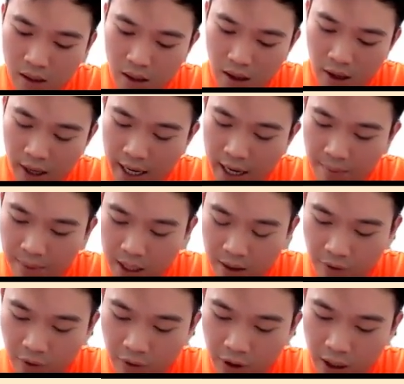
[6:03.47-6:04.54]
Okay, let me give
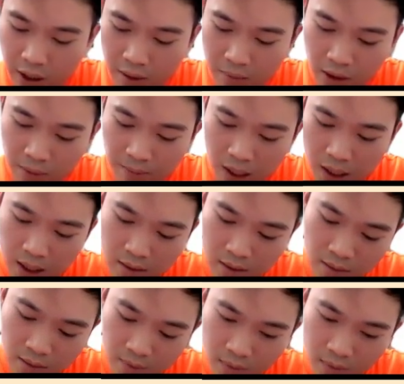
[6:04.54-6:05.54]
you for the multiple years.